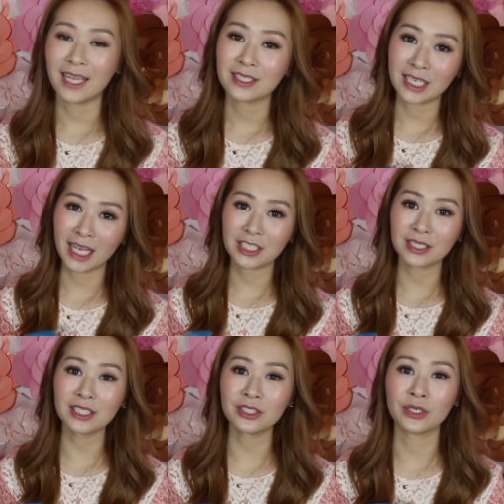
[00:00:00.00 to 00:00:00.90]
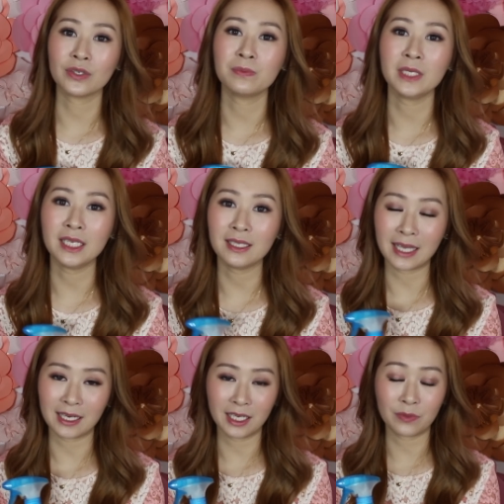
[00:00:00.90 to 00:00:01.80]
and she actually told me
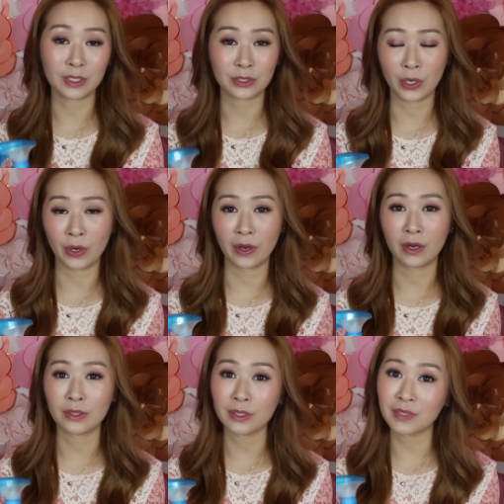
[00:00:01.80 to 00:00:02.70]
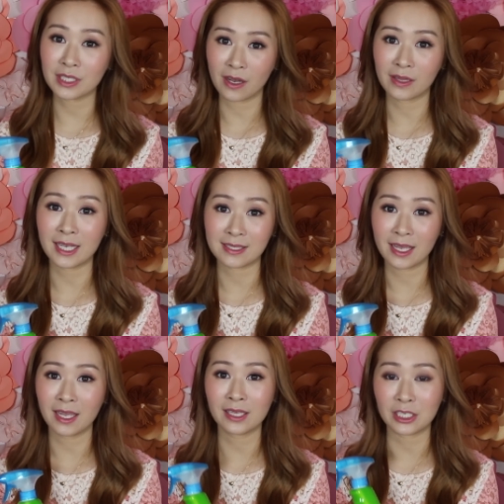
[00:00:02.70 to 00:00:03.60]
that it was her Louis Vuitton
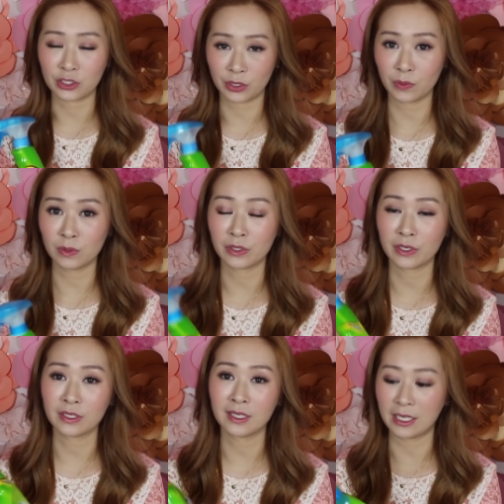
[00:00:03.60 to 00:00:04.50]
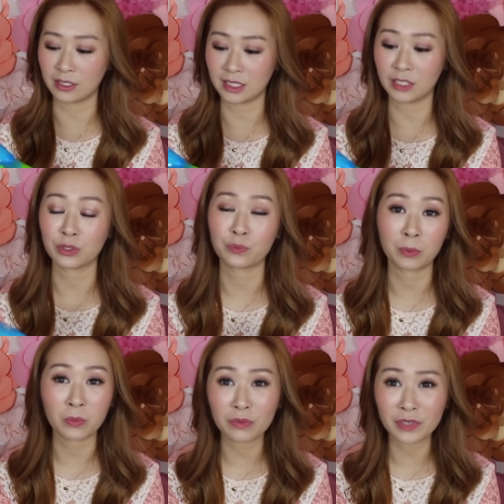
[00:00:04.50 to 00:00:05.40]
SA that told her that she could
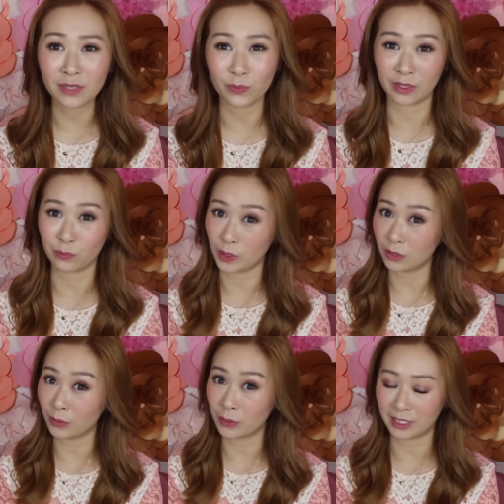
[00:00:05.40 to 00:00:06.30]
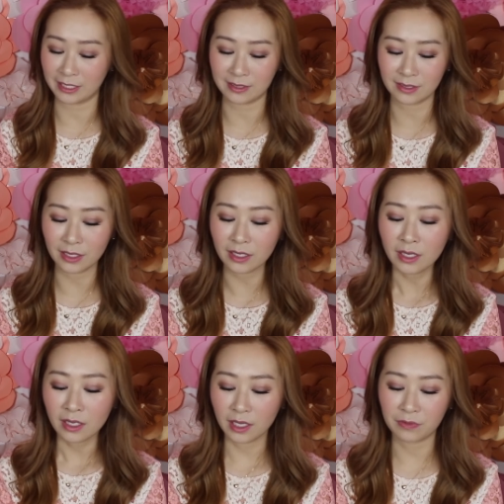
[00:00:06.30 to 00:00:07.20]
remove it with window cleanser
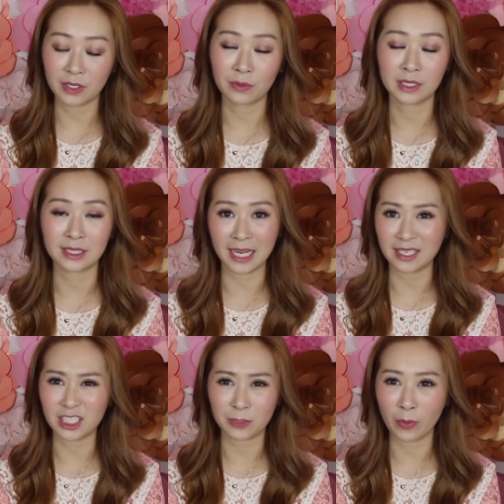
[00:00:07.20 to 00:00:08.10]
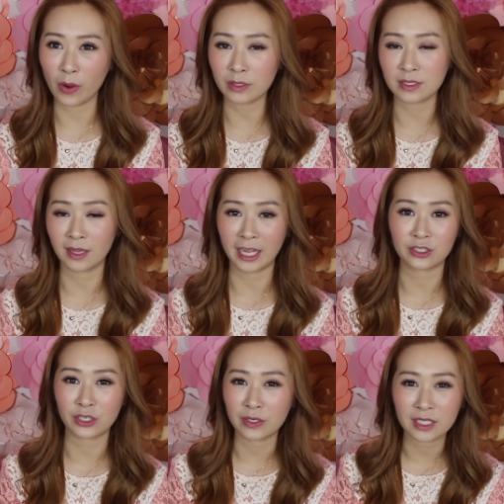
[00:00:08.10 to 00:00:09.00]
if there was any spots or
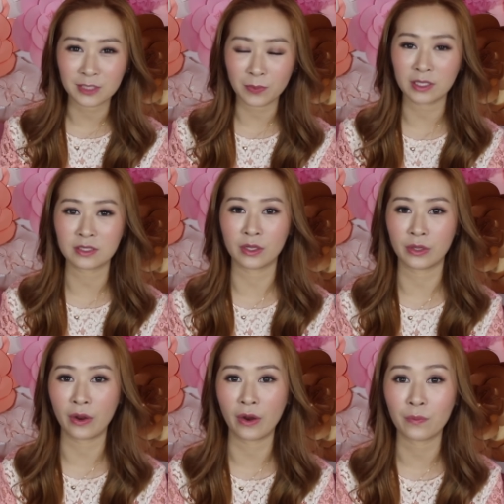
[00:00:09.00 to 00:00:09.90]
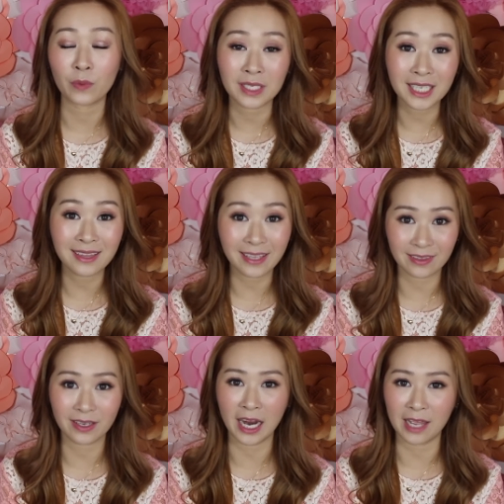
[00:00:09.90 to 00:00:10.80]
like dirty spots on her Vernis
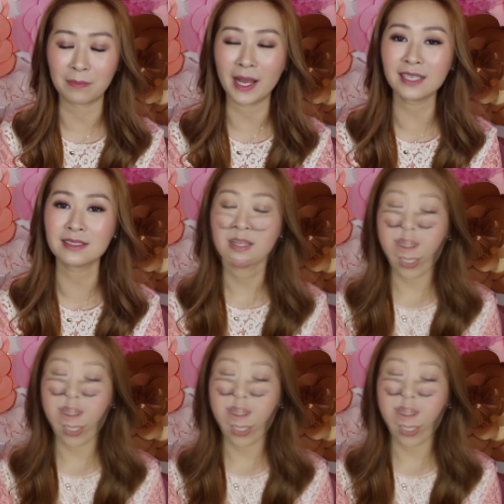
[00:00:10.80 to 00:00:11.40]
leather handbags.